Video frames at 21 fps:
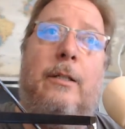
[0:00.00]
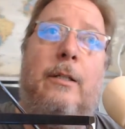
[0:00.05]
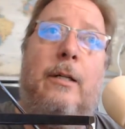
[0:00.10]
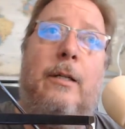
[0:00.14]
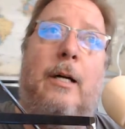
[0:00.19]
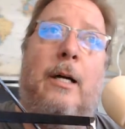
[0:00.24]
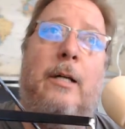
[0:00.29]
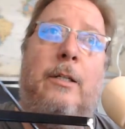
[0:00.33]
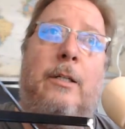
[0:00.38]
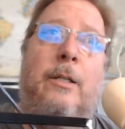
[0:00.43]

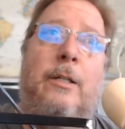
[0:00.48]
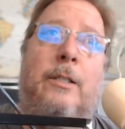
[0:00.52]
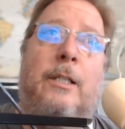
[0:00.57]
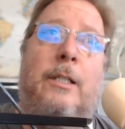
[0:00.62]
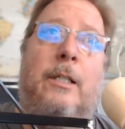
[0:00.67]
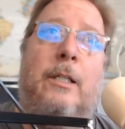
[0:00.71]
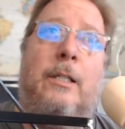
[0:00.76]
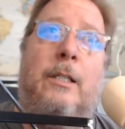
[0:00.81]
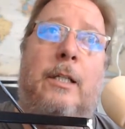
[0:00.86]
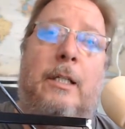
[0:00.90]
uh,
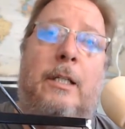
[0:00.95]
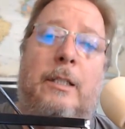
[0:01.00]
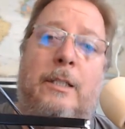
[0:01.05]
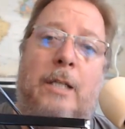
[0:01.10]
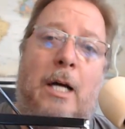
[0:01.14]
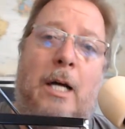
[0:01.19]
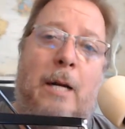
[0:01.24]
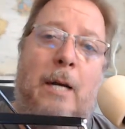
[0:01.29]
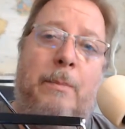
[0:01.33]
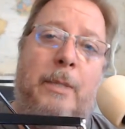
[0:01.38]
using the
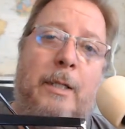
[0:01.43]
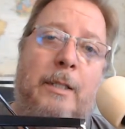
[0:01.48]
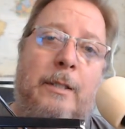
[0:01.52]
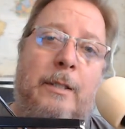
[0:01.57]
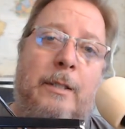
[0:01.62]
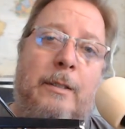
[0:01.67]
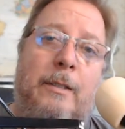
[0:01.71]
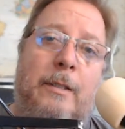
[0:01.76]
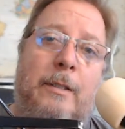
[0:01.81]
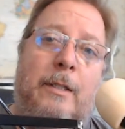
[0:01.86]
telescopic,
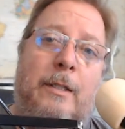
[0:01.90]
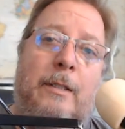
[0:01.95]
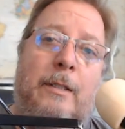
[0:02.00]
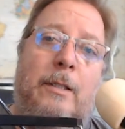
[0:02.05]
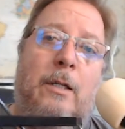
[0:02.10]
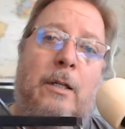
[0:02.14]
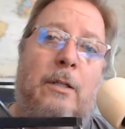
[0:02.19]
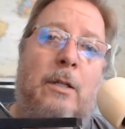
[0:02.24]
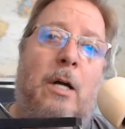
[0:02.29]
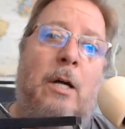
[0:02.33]

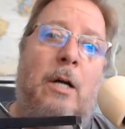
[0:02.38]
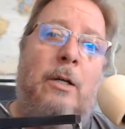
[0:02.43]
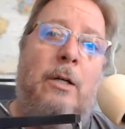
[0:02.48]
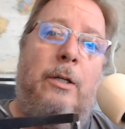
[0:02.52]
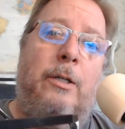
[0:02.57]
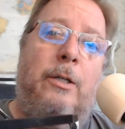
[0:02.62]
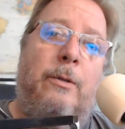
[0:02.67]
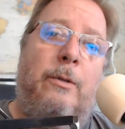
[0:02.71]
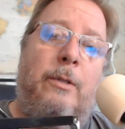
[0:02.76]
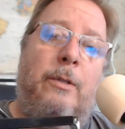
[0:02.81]
the longer
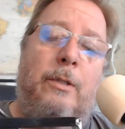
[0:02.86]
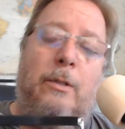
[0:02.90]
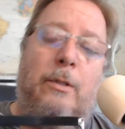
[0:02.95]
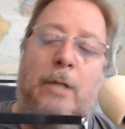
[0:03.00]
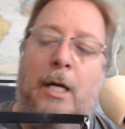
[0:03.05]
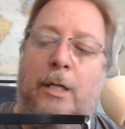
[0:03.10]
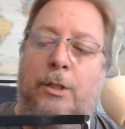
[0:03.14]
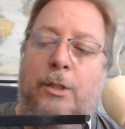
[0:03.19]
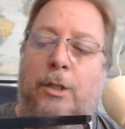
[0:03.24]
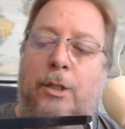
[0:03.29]
you
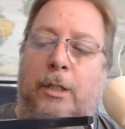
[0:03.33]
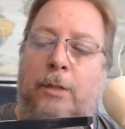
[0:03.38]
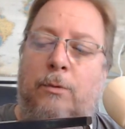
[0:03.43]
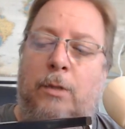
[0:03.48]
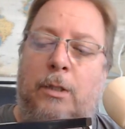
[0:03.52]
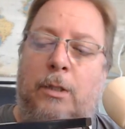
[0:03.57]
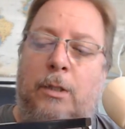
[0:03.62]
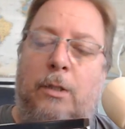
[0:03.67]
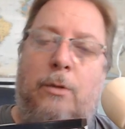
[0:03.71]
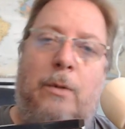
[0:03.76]
actually
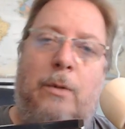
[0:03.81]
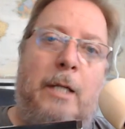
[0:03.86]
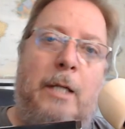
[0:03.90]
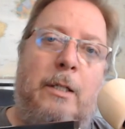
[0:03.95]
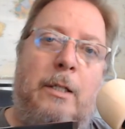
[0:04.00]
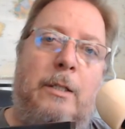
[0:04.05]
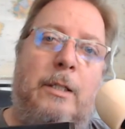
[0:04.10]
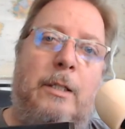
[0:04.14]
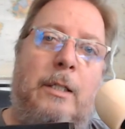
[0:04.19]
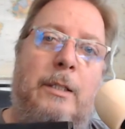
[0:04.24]
will erect
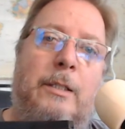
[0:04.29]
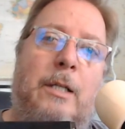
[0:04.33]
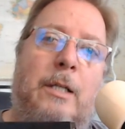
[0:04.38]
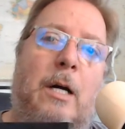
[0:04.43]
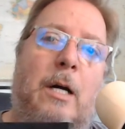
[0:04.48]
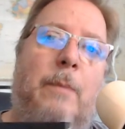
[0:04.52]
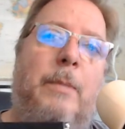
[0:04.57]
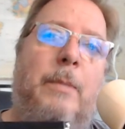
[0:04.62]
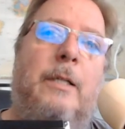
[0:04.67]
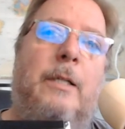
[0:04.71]
the
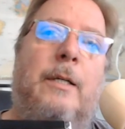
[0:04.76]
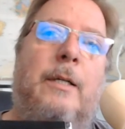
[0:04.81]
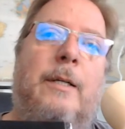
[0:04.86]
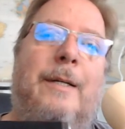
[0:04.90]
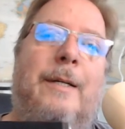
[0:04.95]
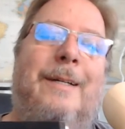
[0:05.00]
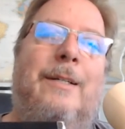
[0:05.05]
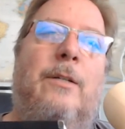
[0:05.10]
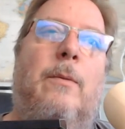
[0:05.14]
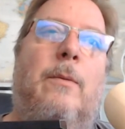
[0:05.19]
telescopic,
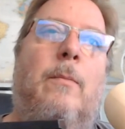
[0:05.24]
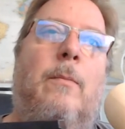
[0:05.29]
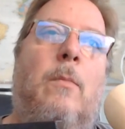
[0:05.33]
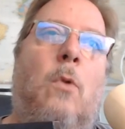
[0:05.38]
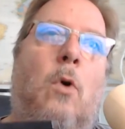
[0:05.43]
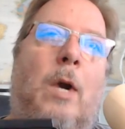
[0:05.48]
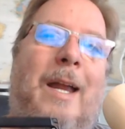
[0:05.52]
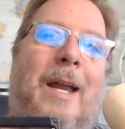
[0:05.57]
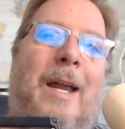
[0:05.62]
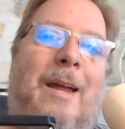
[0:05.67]
the
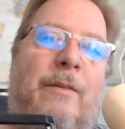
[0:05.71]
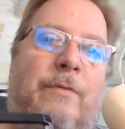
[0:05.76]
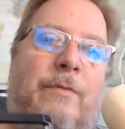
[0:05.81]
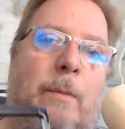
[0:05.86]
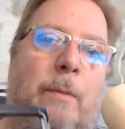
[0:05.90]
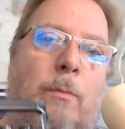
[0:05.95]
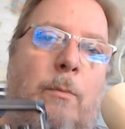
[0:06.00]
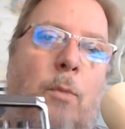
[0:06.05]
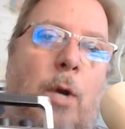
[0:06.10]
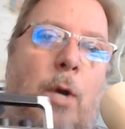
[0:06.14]
more
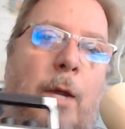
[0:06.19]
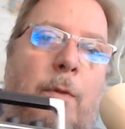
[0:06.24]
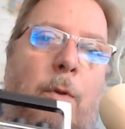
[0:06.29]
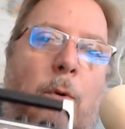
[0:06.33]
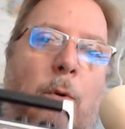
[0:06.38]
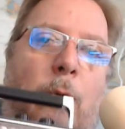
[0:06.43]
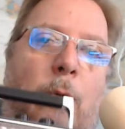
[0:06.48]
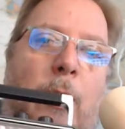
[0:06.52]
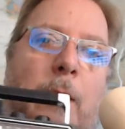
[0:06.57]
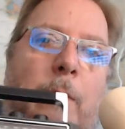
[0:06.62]
FM
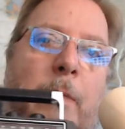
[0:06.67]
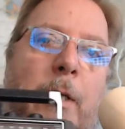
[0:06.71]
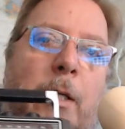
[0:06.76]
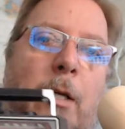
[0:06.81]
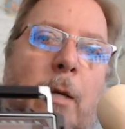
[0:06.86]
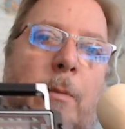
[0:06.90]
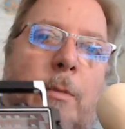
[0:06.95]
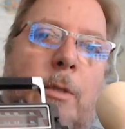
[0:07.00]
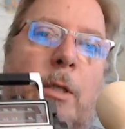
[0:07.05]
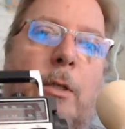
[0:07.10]
breakthrough, and it
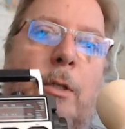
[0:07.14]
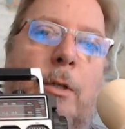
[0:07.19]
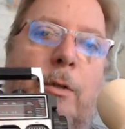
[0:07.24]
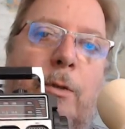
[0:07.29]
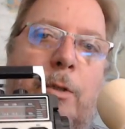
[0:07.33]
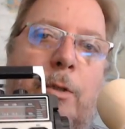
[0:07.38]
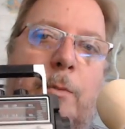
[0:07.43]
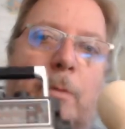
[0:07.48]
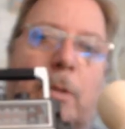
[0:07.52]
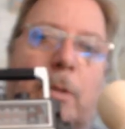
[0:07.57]
becomes
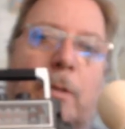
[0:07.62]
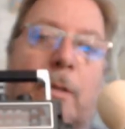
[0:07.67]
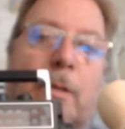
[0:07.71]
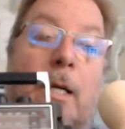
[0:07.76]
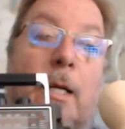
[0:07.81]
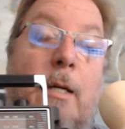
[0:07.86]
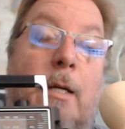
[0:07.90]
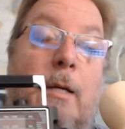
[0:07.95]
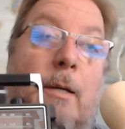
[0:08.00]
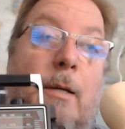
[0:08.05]
unusable.
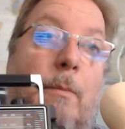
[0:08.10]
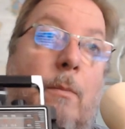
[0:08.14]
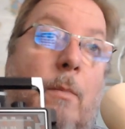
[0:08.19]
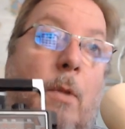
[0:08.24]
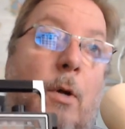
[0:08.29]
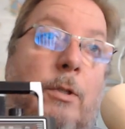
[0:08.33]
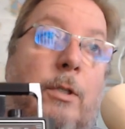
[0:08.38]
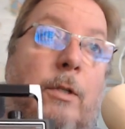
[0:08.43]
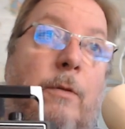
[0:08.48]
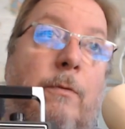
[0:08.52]

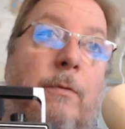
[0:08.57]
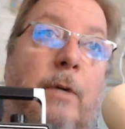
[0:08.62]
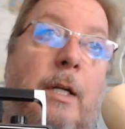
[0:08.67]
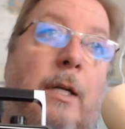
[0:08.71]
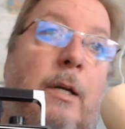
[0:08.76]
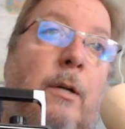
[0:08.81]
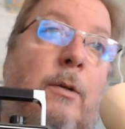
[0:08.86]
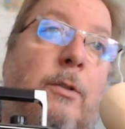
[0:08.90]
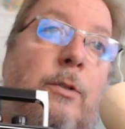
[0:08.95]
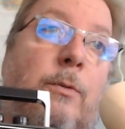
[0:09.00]
Most of the
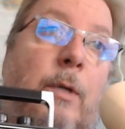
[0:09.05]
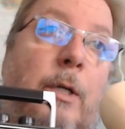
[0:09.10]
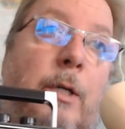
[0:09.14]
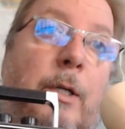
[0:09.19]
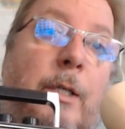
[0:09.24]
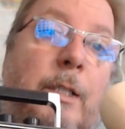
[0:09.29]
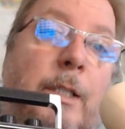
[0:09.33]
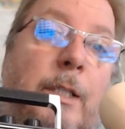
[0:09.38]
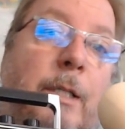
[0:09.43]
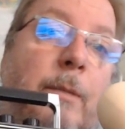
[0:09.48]
videos where
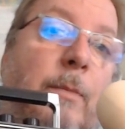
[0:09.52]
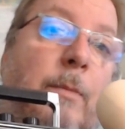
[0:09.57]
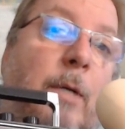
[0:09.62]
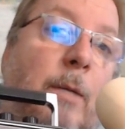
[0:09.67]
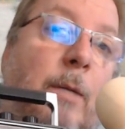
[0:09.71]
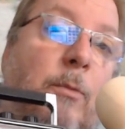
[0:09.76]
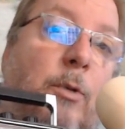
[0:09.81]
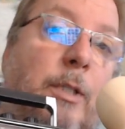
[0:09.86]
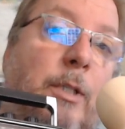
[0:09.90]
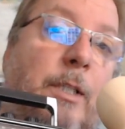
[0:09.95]
you see
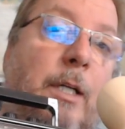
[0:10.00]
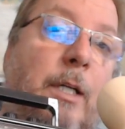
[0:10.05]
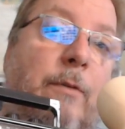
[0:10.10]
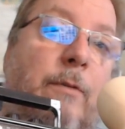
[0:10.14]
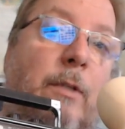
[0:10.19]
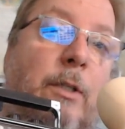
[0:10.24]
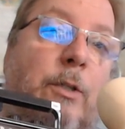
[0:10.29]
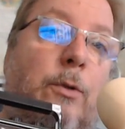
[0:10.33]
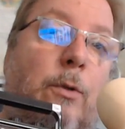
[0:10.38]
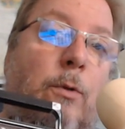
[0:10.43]
I'm
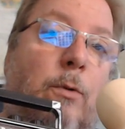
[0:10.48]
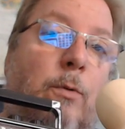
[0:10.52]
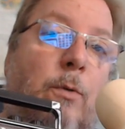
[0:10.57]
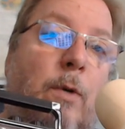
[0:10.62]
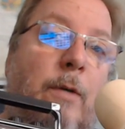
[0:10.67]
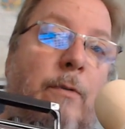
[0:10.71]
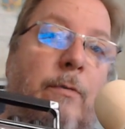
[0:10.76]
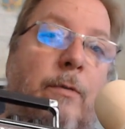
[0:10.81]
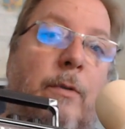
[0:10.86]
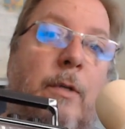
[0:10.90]
receiving
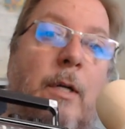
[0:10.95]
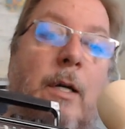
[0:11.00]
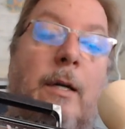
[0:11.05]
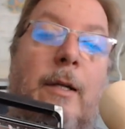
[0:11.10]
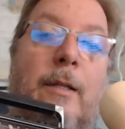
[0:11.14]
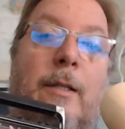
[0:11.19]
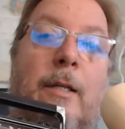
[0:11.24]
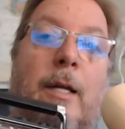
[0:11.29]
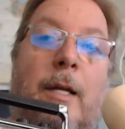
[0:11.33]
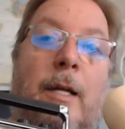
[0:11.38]
shortwave,
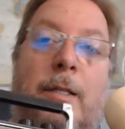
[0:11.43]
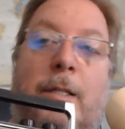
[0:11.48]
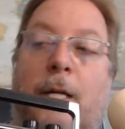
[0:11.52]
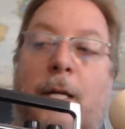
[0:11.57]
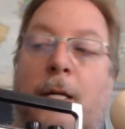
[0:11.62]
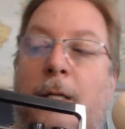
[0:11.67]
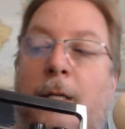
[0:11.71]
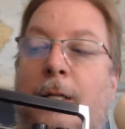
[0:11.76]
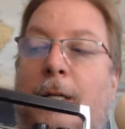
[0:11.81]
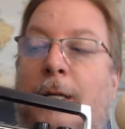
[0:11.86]
the
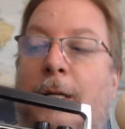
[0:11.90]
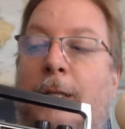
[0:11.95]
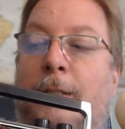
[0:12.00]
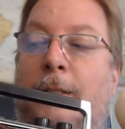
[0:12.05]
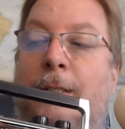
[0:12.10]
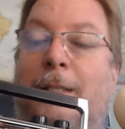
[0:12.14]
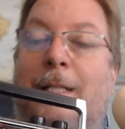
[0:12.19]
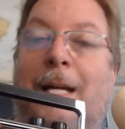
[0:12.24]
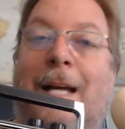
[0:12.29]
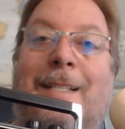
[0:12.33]
antenna
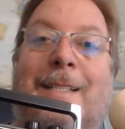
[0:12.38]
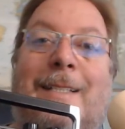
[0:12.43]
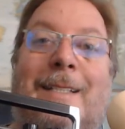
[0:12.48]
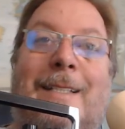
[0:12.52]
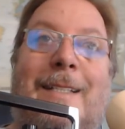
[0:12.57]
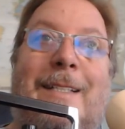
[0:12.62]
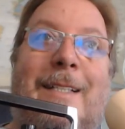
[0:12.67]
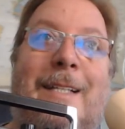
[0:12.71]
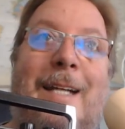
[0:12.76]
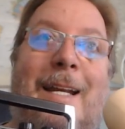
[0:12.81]
is
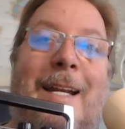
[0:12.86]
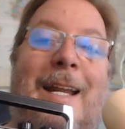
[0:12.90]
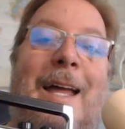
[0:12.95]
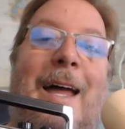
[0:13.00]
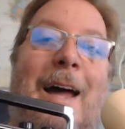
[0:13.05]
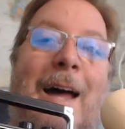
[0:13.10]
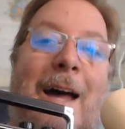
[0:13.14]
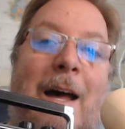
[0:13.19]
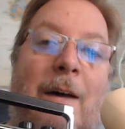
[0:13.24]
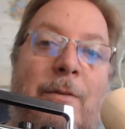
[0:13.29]
less than
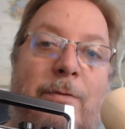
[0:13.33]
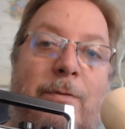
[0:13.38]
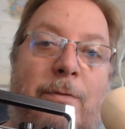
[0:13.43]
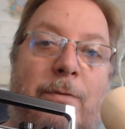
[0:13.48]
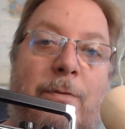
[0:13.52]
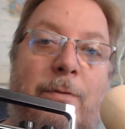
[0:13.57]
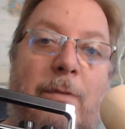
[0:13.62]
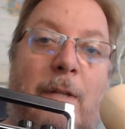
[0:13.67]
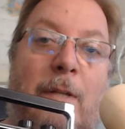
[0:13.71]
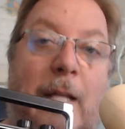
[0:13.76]

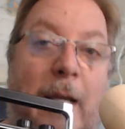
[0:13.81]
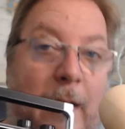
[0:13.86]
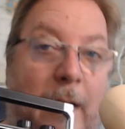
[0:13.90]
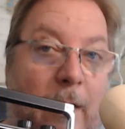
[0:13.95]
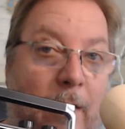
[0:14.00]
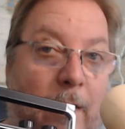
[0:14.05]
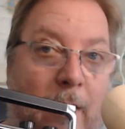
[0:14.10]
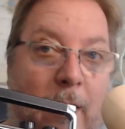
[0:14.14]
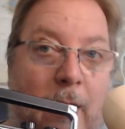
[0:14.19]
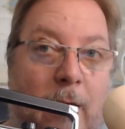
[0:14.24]
half
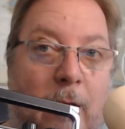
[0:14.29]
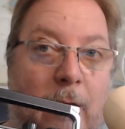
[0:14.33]
length.